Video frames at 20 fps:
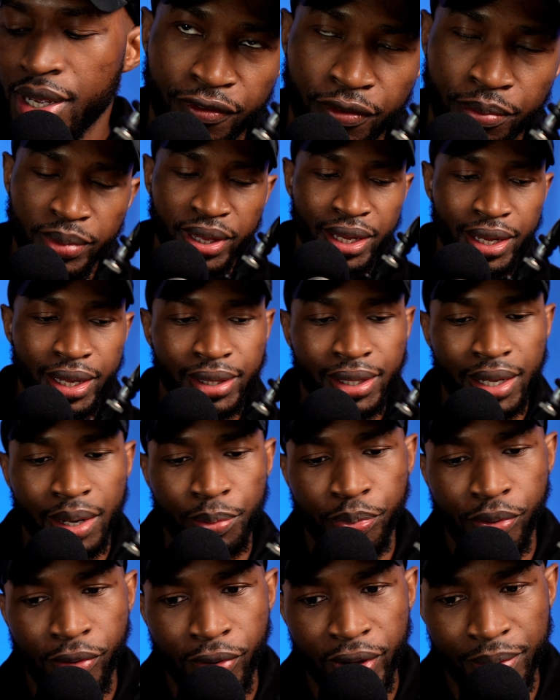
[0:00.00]
For me, at that
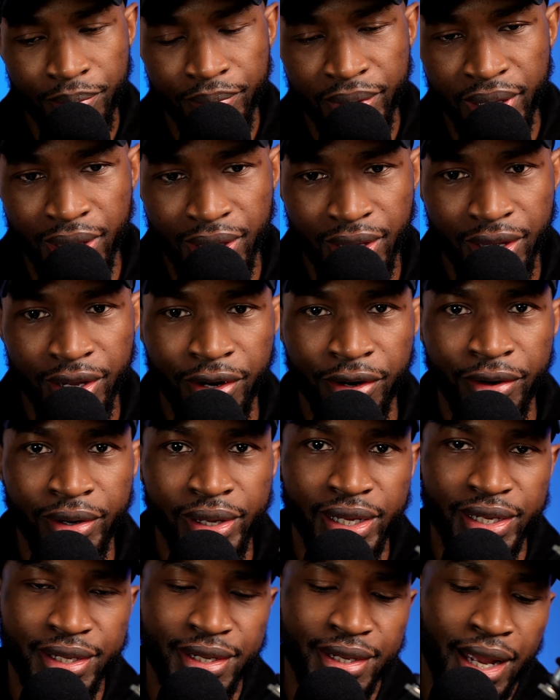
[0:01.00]
point, being
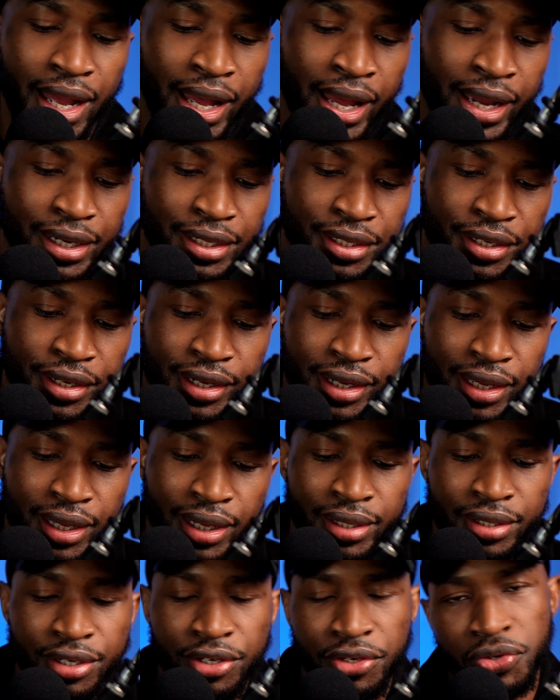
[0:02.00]
curious, I dug
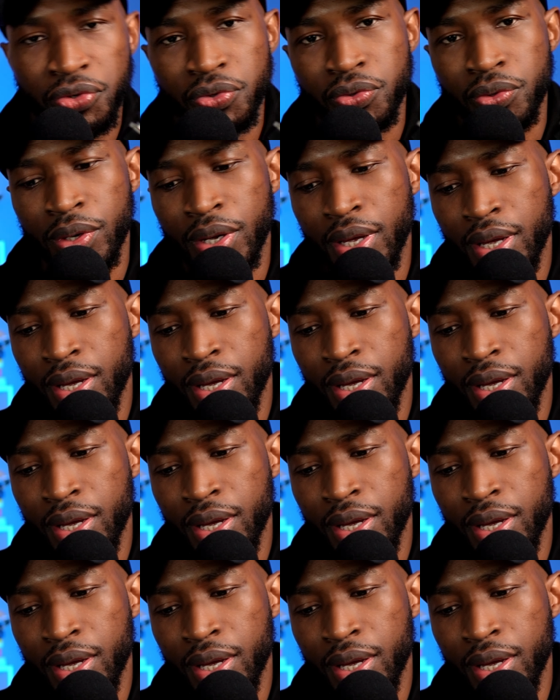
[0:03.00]
into